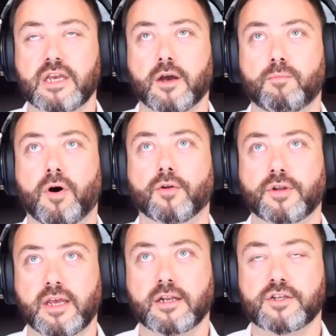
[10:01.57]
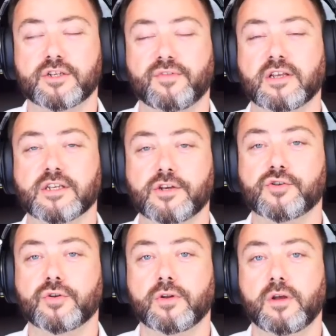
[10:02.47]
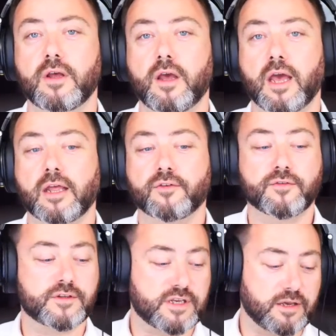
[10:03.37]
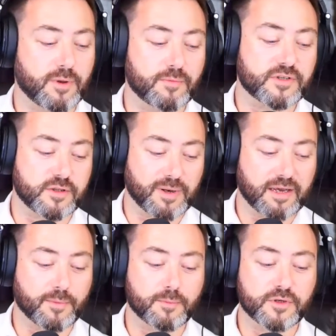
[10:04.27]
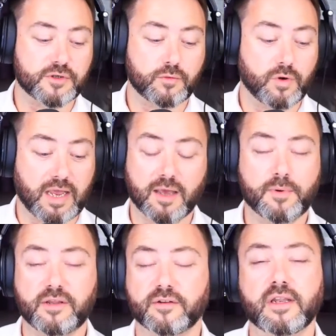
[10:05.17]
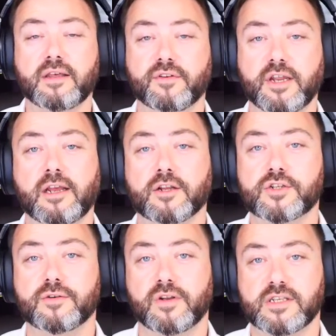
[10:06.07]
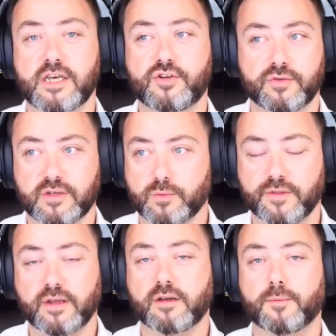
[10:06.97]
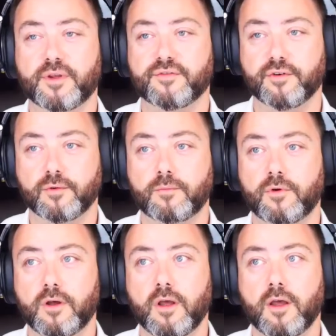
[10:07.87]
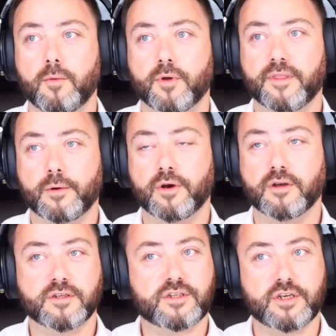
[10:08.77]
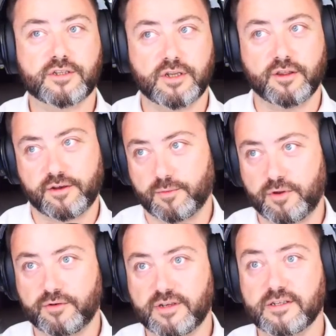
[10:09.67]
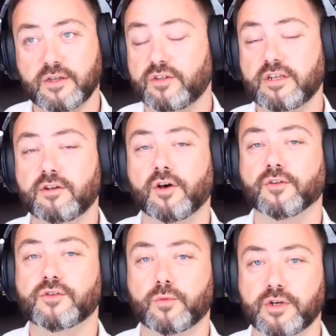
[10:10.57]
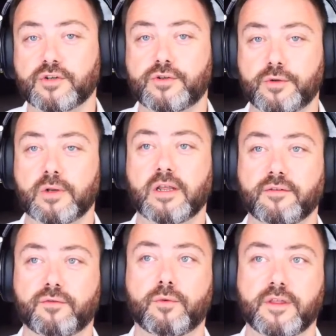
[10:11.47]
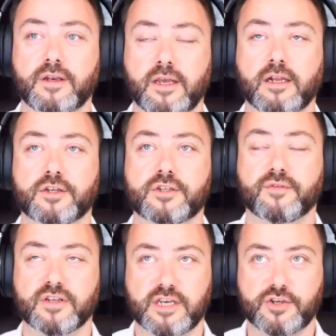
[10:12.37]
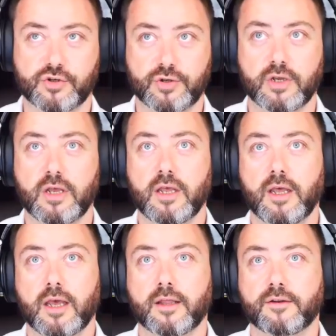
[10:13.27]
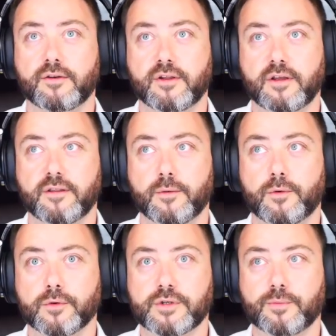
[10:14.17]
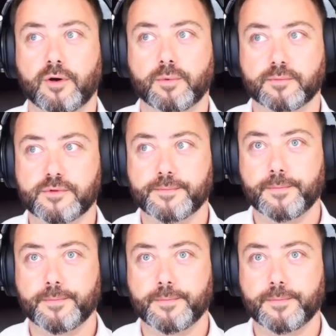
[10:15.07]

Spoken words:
upon English civilization. And the Sikh members and the black members were happy to live in English civilization. That's what they'd come here from. But there were certain other communities that did not wish to live within English civilization, and they were causing problems.